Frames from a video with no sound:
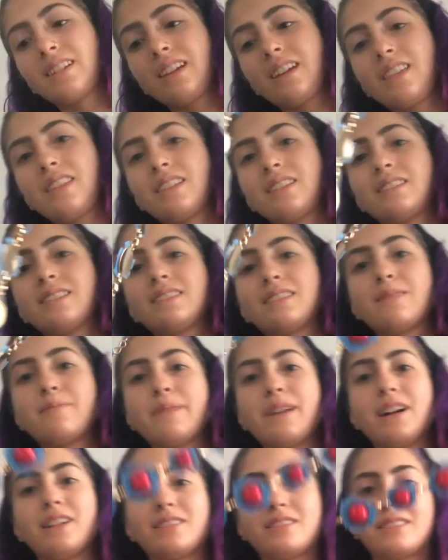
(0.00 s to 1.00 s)
This is the
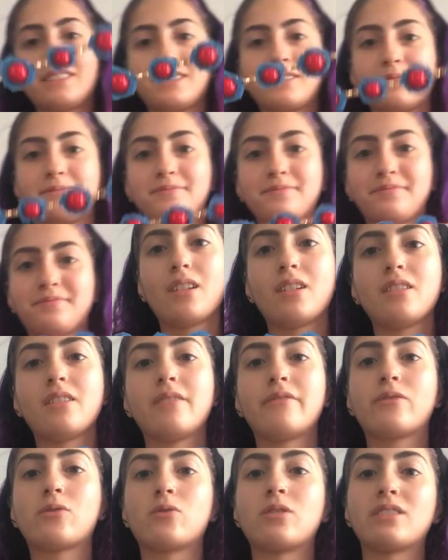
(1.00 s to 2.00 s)
belt.
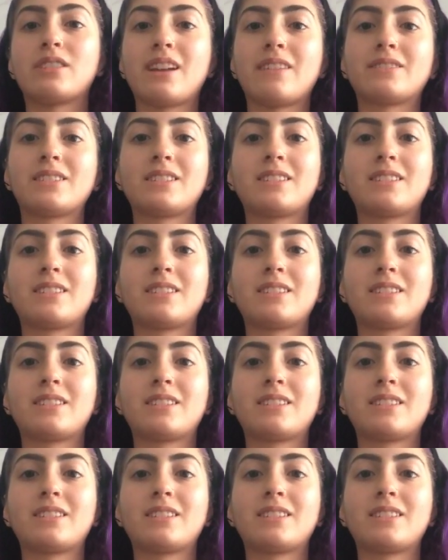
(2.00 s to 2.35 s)
Of course, I have to